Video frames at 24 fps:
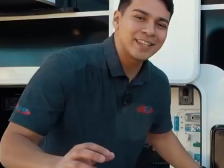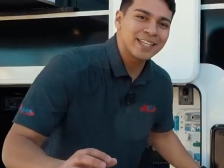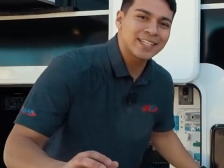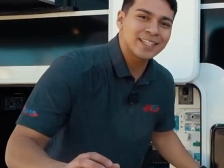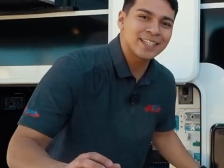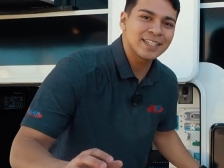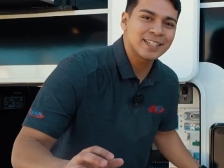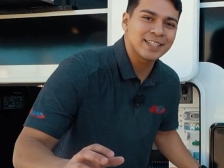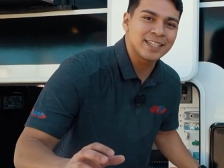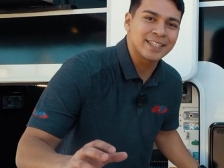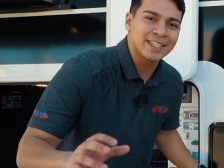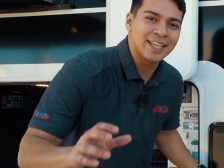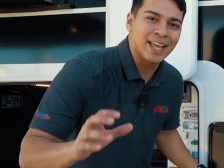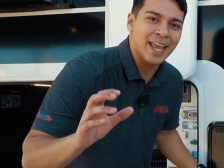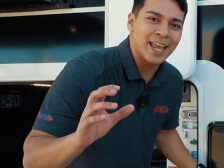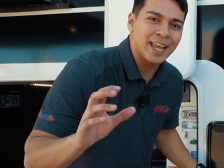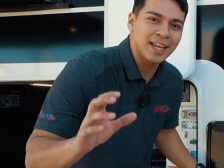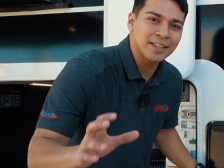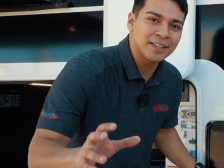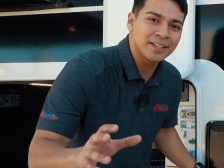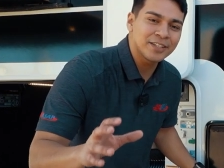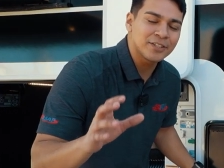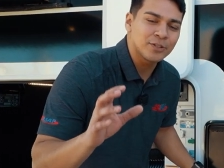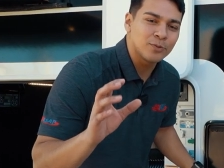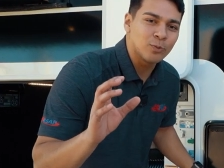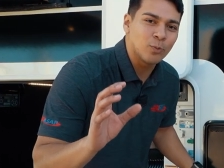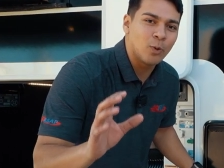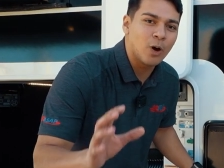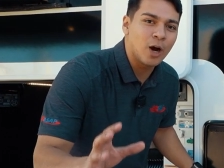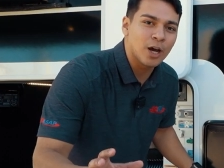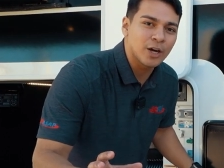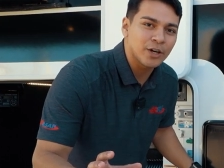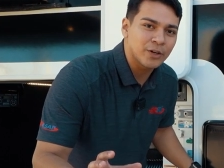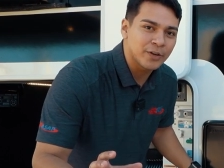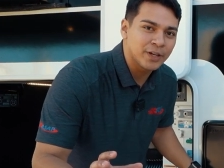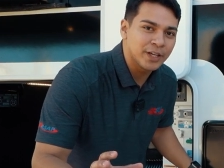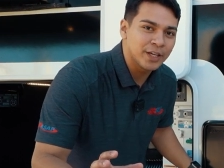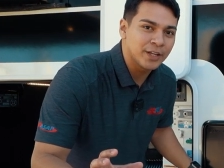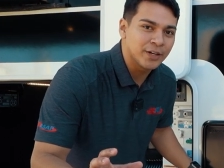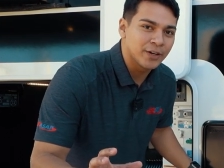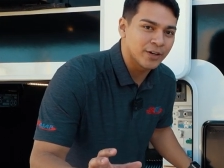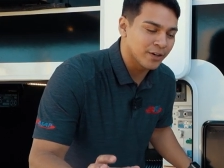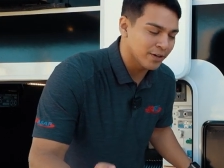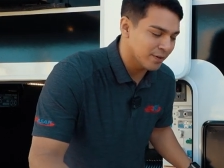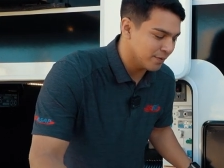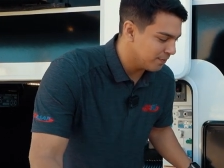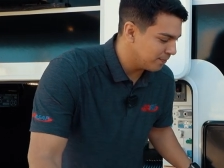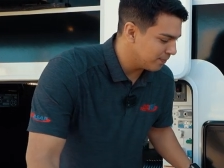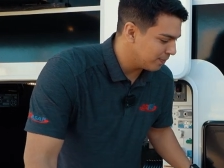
This is a tankless water heater.